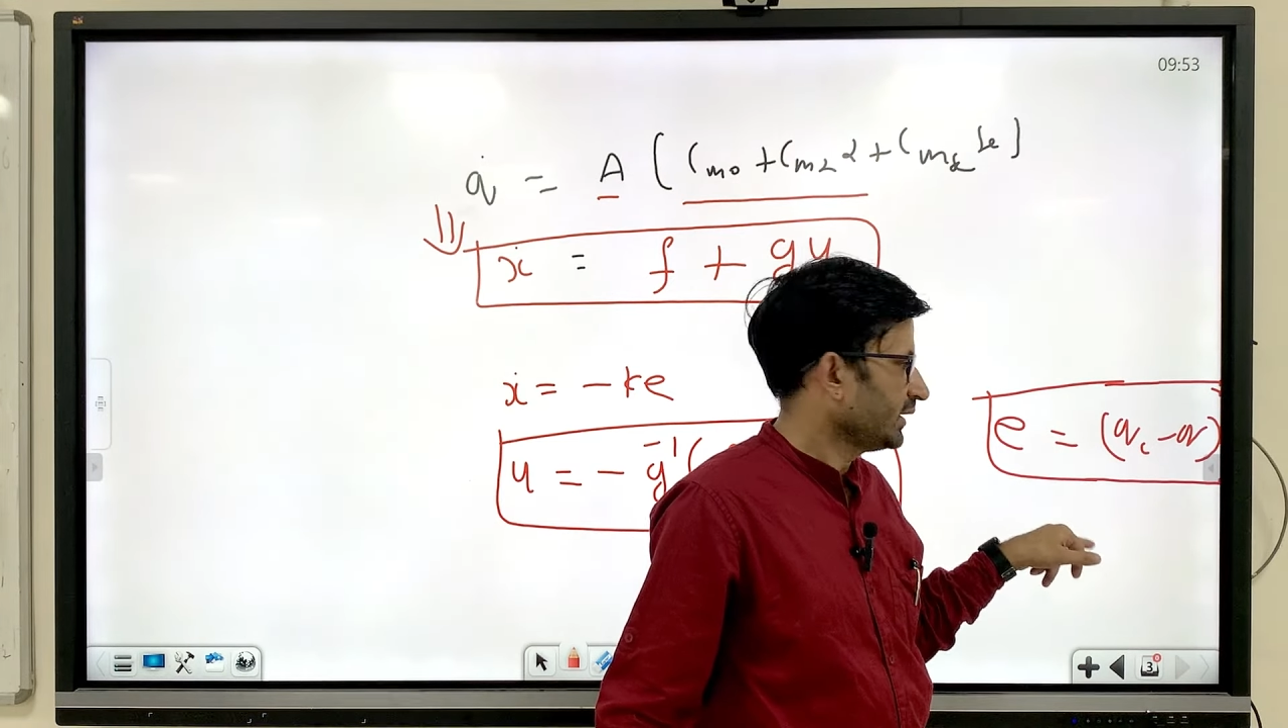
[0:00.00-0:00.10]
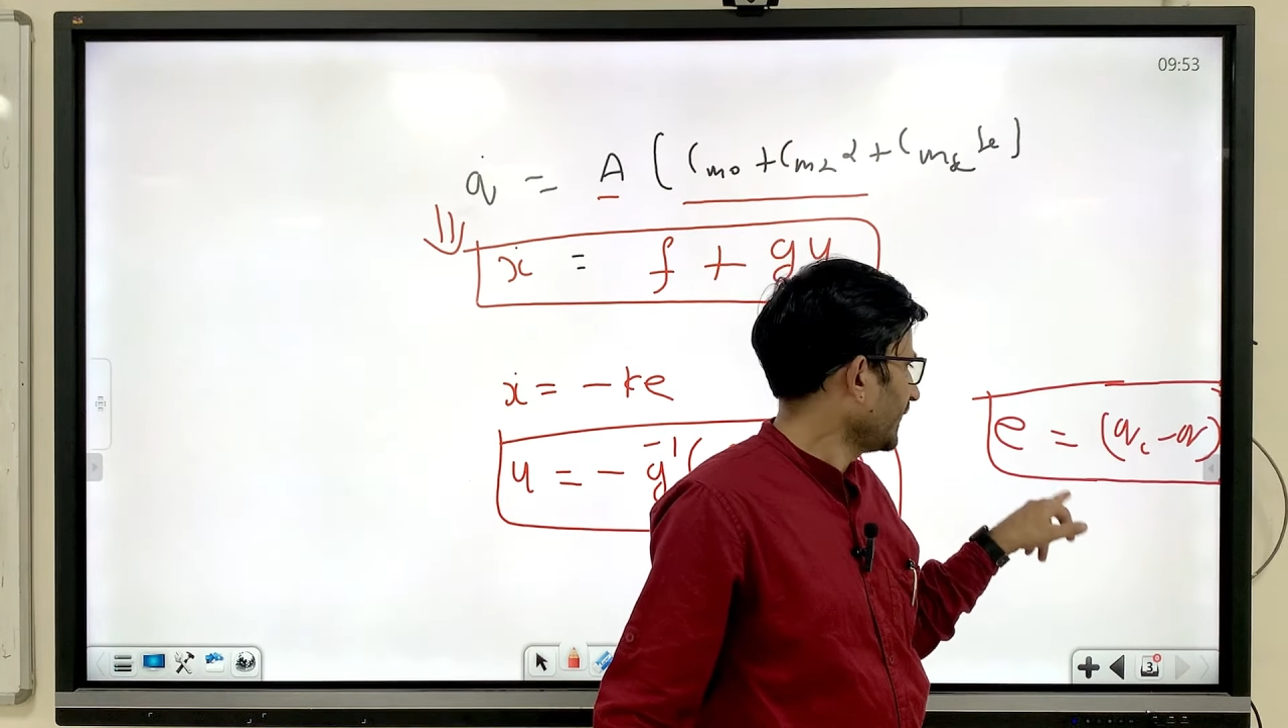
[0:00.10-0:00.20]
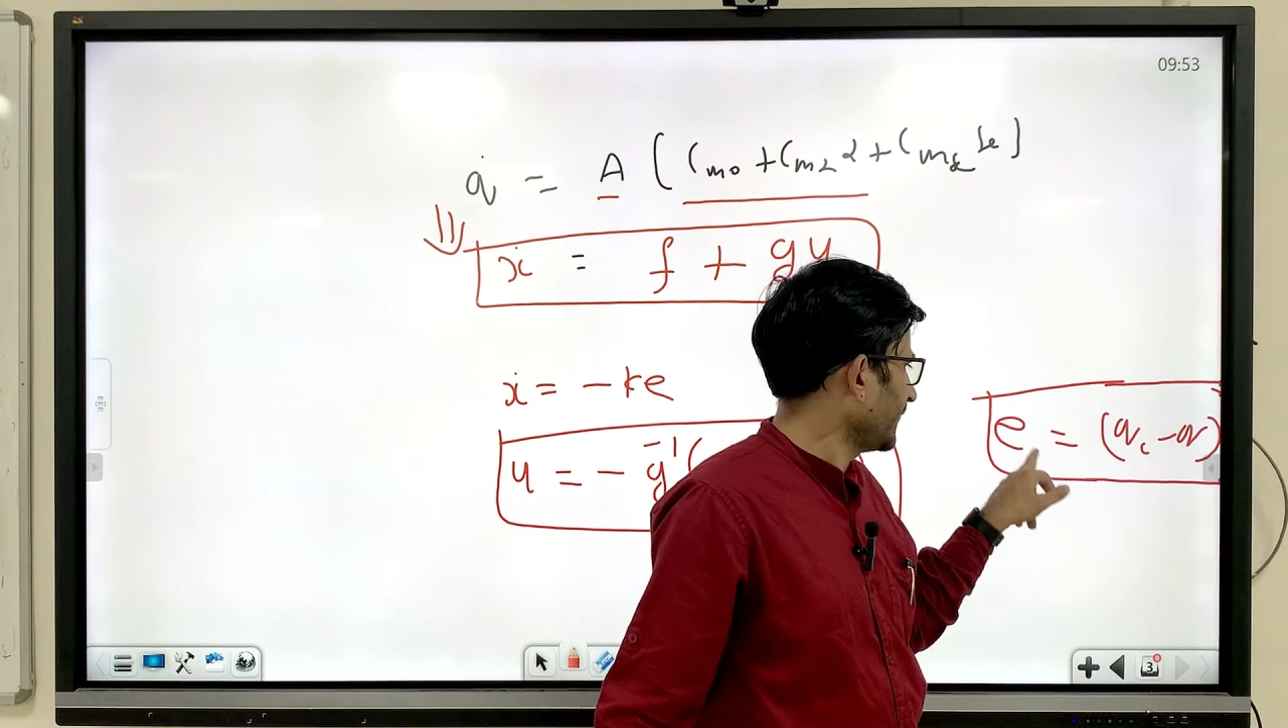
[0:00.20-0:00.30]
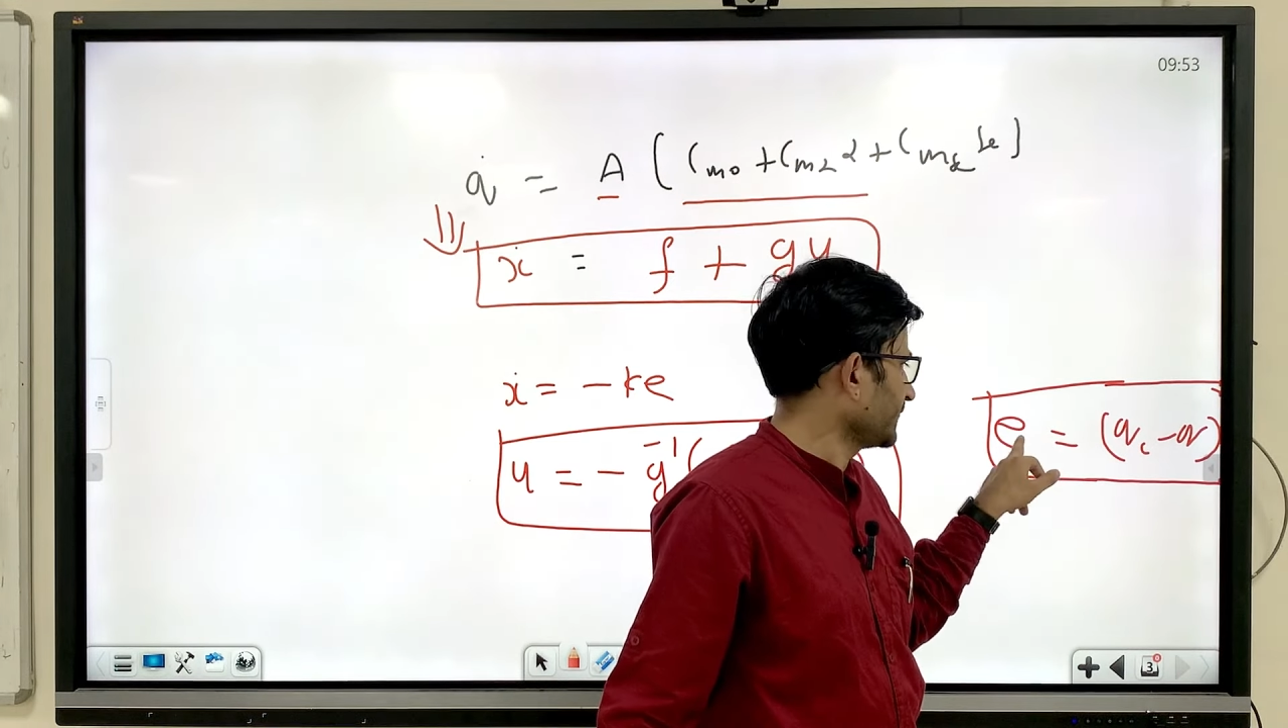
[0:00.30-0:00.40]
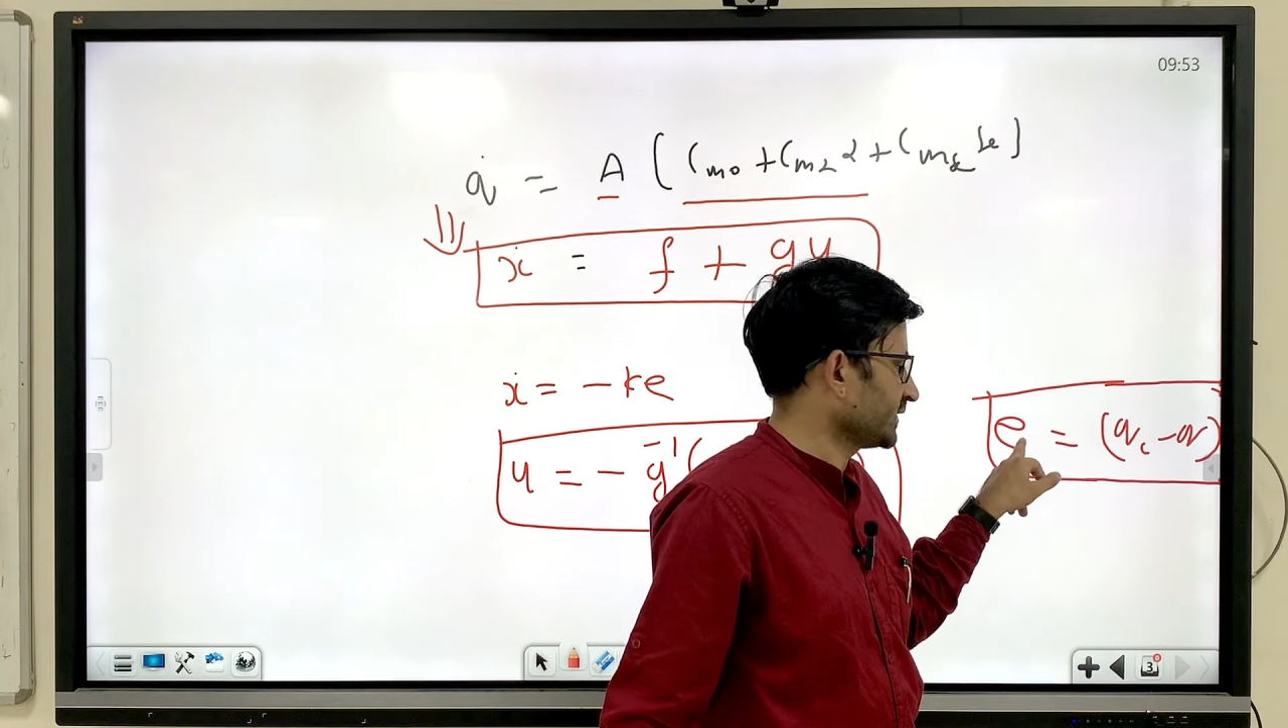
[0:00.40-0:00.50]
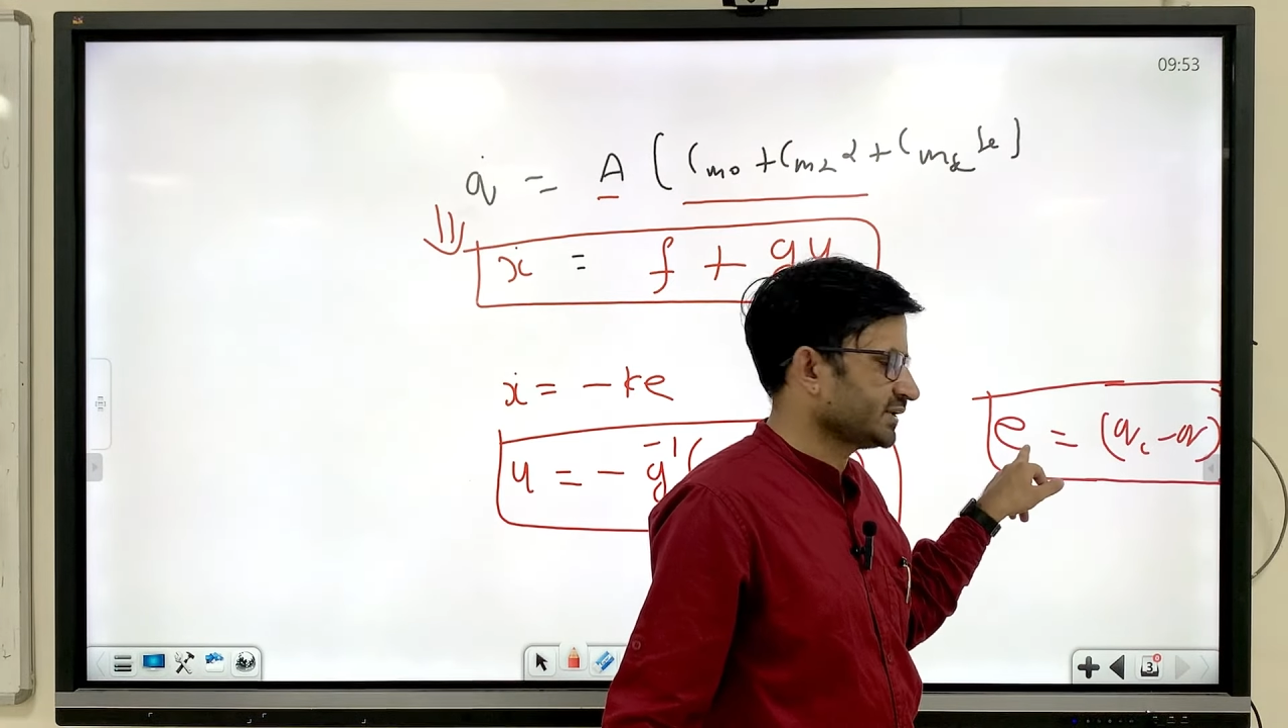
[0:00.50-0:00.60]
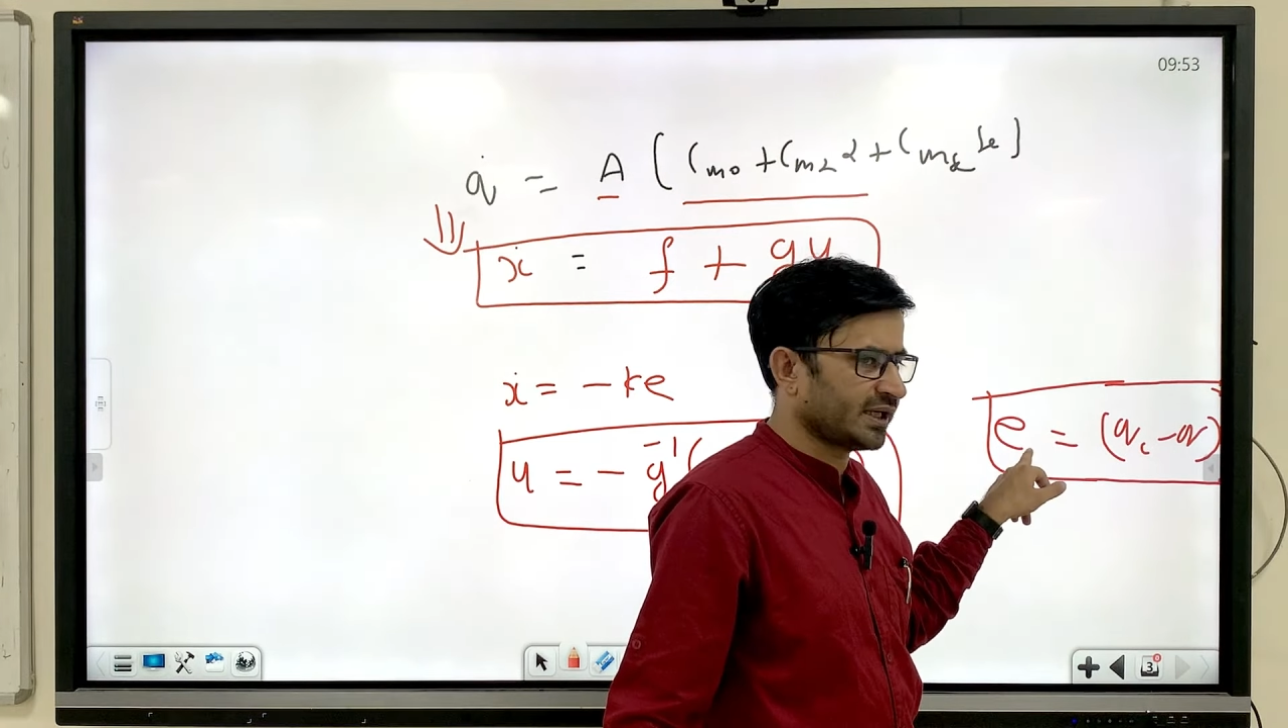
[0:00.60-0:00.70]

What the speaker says: And this is